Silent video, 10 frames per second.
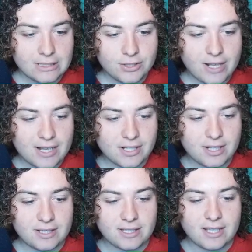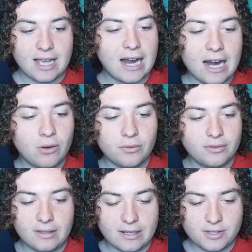See, as you can see, I don't,
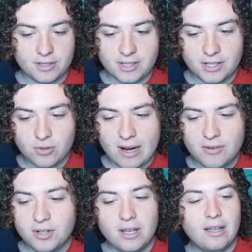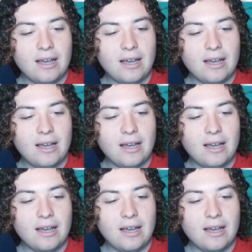as you can see, it's around,